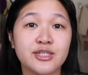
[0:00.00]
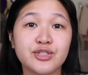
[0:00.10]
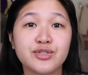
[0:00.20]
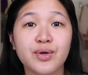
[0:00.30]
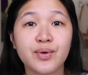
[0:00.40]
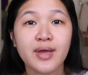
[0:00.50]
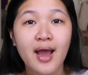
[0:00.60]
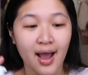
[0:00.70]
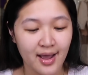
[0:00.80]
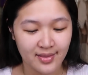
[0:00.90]
So
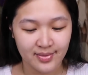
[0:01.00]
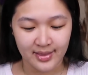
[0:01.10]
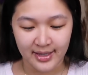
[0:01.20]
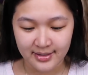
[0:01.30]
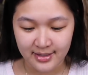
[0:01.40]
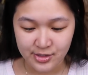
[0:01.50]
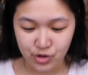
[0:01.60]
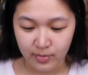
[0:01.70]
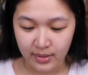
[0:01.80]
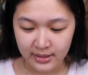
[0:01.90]
yeah, lately
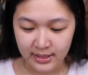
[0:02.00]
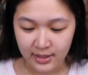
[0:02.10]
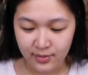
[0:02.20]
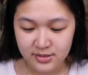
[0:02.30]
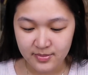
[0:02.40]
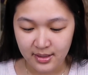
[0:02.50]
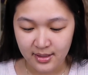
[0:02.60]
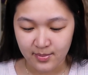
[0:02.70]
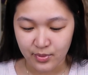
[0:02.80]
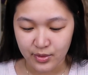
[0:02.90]
sobrang hilig ko sa
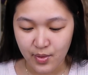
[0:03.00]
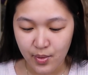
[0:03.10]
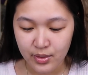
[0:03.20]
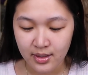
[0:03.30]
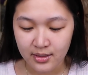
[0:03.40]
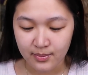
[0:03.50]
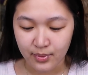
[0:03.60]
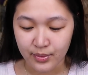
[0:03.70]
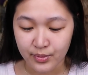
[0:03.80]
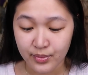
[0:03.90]
mga amoy coconut,
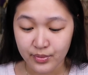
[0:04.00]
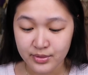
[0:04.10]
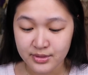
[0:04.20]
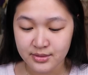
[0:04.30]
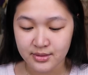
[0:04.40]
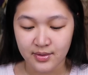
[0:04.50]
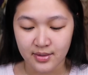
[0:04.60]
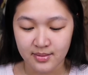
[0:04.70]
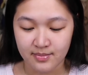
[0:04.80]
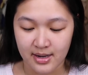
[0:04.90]
amoy rose. Hindi ko
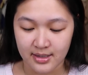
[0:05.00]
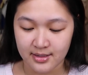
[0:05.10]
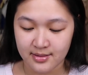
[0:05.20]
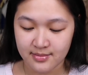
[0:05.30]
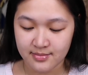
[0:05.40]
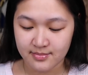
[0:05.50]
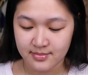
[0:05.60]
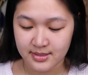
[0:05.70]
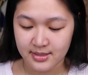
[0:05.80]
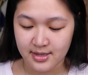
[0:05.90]
alam bakit.
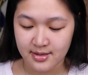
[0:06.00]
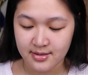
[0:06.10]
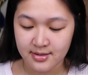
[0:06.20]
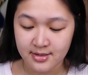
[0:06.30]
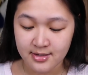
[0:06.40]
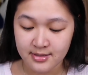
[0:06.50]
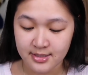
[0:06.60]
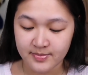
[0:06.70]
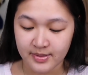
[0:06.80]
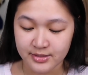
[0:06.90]
But yeah,
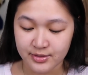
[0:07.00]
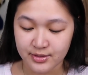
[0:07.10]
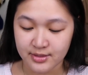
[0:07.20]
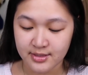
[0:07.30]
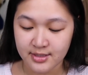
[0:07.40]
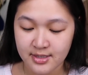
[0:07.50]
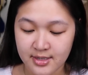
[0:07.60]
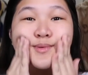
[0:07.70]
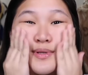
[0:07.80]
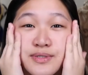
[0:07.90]
it smells good.
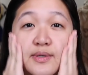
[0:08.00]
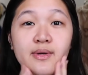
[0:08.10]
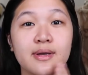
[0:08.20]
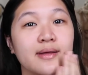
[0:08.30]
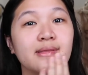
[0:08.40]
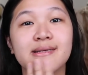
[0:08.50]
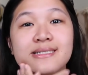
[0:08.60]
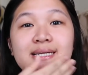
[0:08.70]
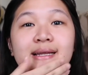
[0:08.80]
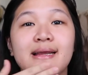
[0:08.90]
So yeah, this
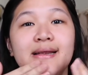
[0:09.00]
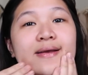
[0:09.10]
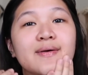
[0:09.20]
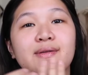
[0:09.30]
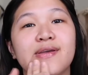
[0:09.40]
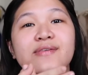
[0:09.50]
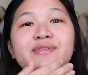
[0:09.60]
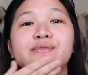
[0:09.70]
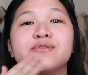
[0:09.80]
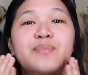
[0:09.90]
is really good. You have
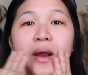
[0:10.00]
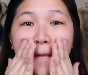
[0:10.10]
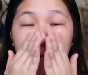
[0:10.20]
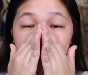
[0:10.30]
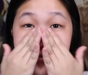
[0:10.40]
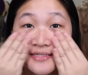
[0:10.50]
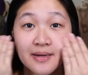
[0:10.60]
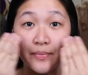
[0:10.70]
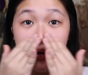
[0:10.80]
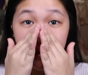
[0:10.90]
to use primer kasi
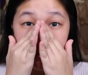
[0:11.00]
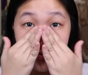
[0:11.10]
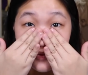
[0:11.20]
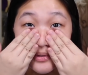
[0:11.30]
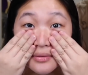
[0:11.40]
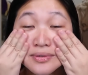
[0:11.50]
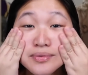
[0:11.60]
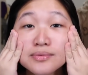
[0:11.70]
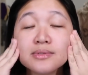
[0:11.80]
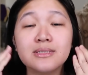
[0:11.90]
syempre na school ko the
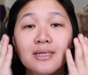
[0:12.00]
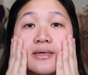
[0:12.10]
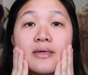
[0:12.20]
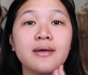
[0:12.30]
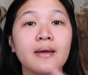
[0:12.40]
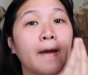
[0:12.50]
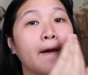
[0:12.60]
whole day